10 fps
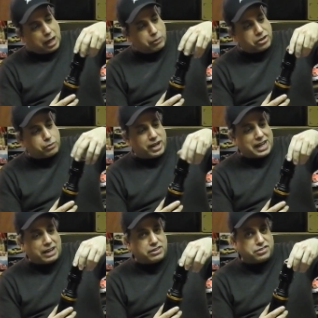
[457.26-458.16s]
I would thread
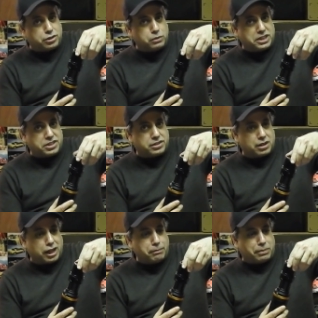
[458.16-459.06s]
on this 2-inch
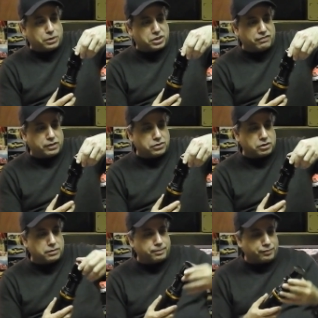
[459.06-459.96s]
light pollution
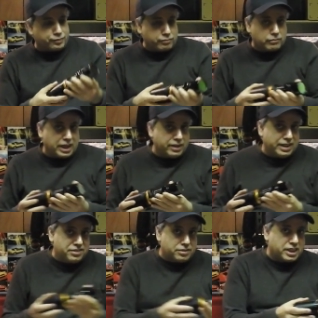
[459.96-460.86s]
filter and
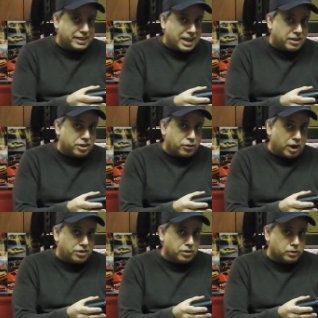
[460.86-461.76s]
then stick that in the
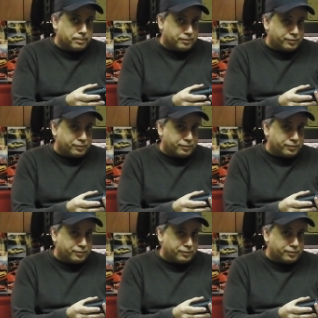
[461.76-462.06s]
draw tube.